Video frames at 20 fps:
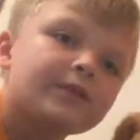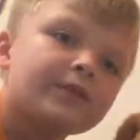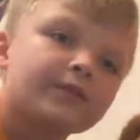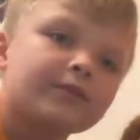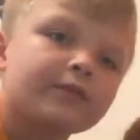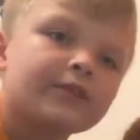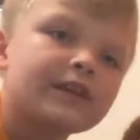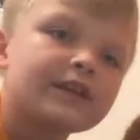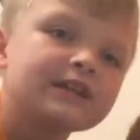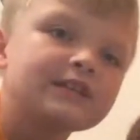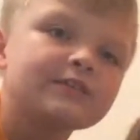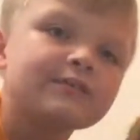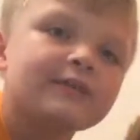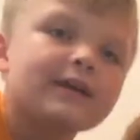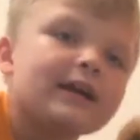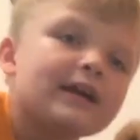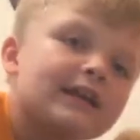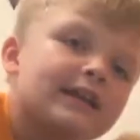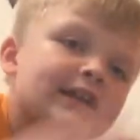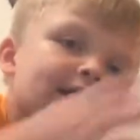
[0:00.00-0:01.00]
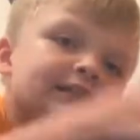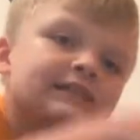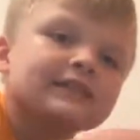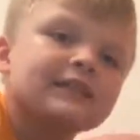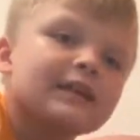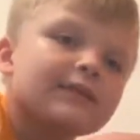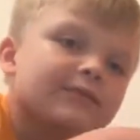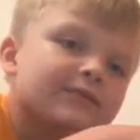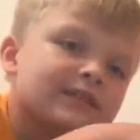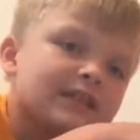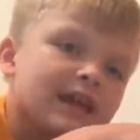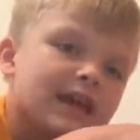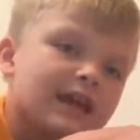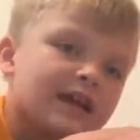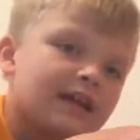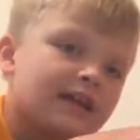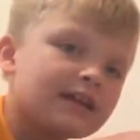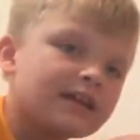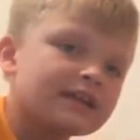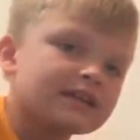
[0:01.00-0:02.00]
The reason why he doesn't have his
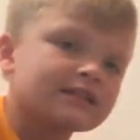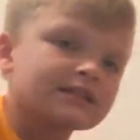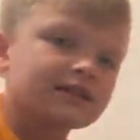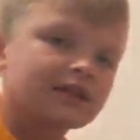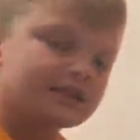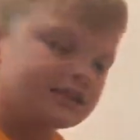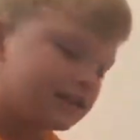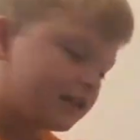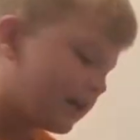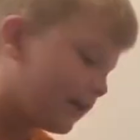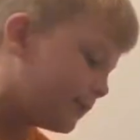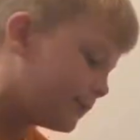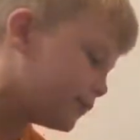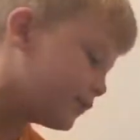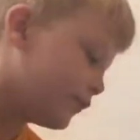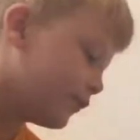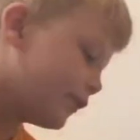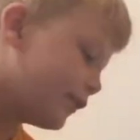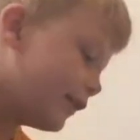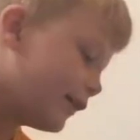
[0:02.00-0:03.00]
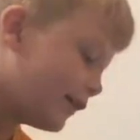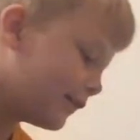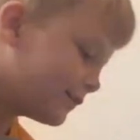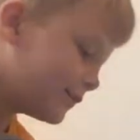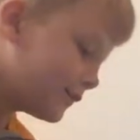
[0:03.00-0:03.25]
hat is because it keeps falling off.